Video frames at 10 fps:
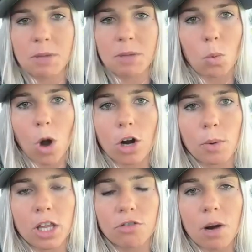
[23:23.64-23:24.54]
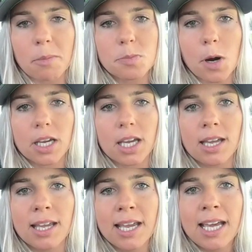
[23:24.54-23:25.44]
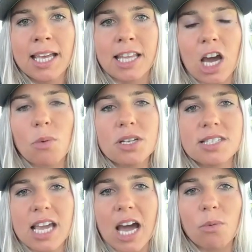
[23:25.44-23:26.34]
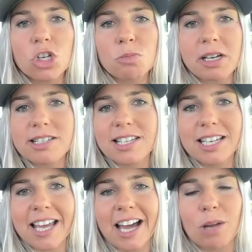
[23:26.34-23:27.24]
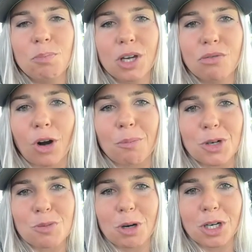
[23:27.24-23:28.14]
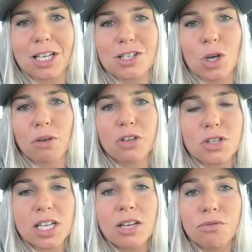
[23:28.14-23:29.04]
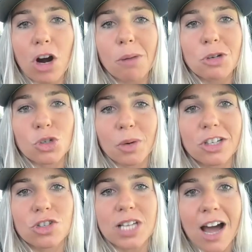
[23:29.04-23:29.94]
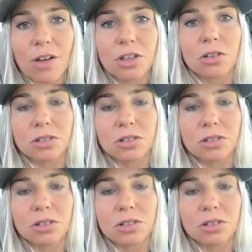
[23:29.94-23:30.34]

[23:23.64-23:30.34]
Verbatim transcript: that walk around the farmers market, and they always say, "I wish my city had a big farmers market." So if there's any farmers and ranchers out there